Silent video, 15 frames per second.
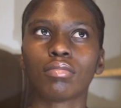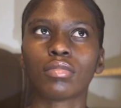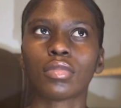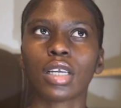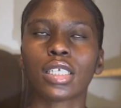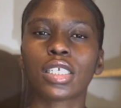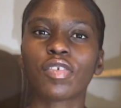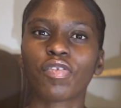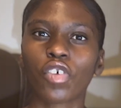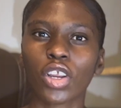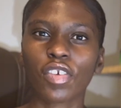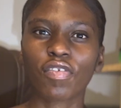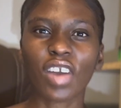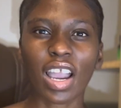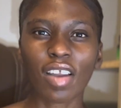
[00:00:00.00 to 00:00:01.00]
is it
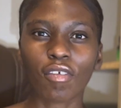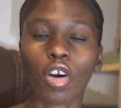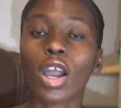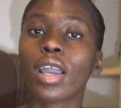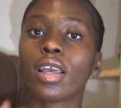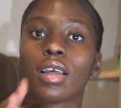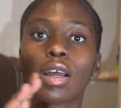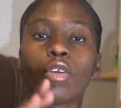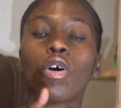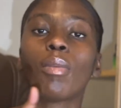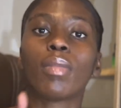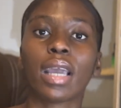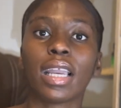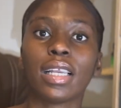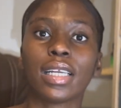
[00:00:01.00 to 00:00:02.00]
45? Well, I know I'm
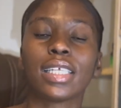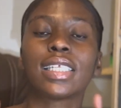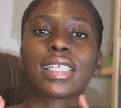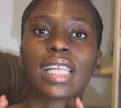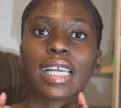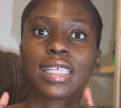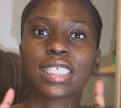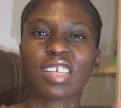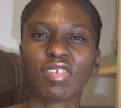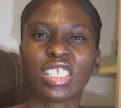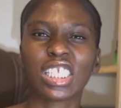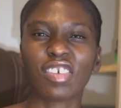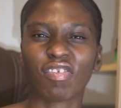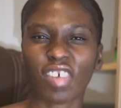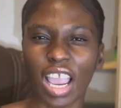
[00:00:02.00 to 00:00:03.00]
lying. It's like
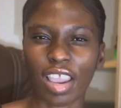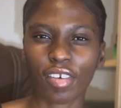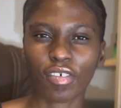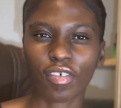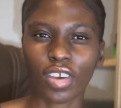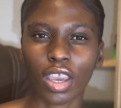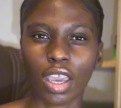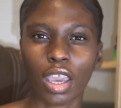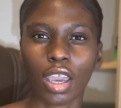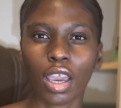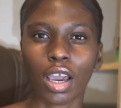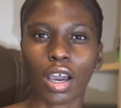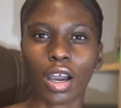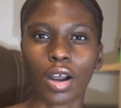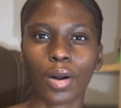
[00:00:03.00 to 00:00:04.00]
75
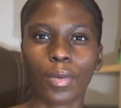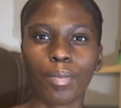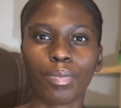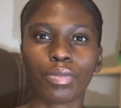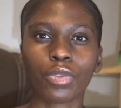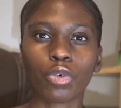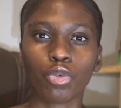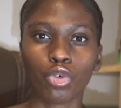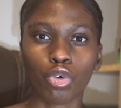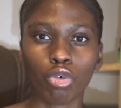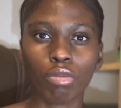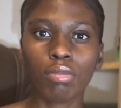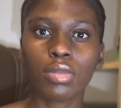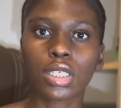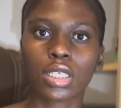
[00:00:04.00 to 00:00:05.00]

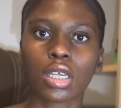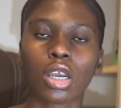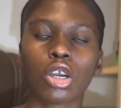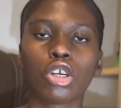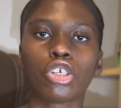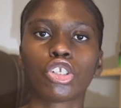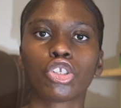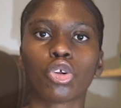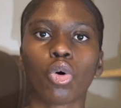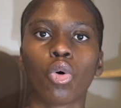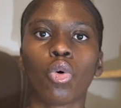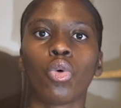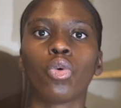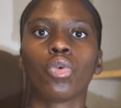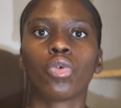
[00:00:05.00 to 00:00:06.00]
rooms.
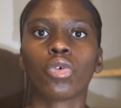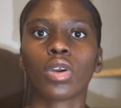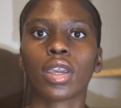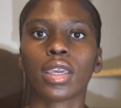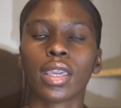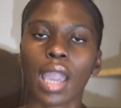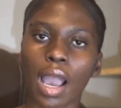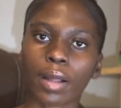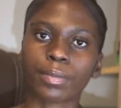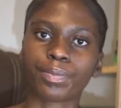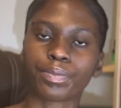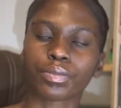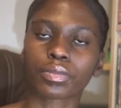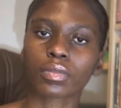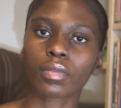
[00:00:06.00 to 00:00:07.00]
So yeah,
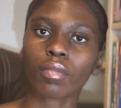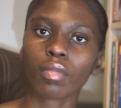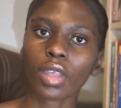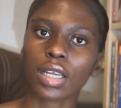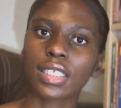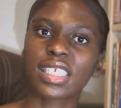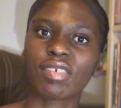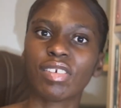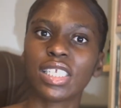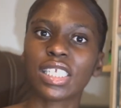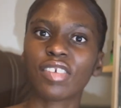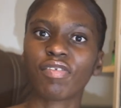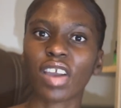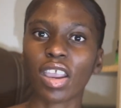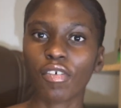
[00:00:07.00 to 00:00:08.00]

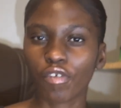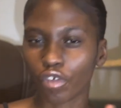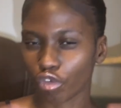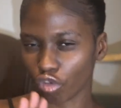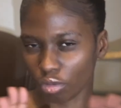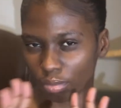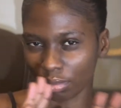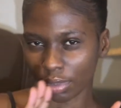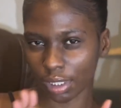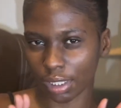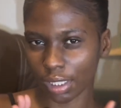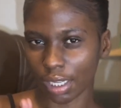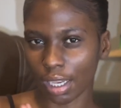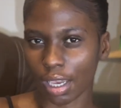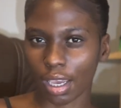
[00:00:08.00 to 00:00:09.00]
75
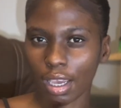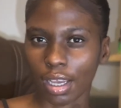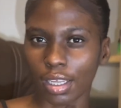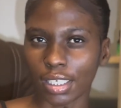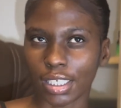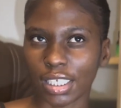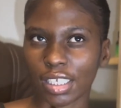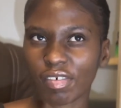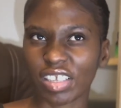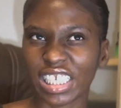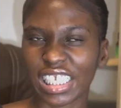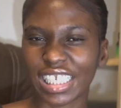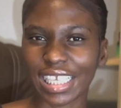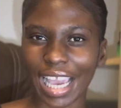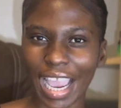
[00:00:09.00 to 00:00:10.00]
rooms,
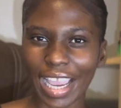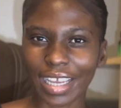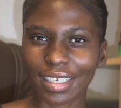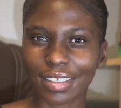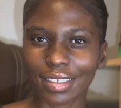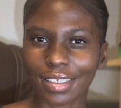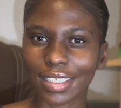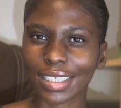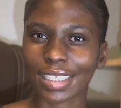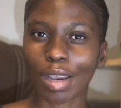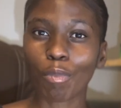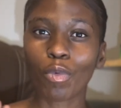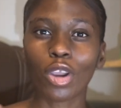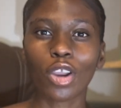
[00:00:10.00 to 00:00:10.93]
79 somewhere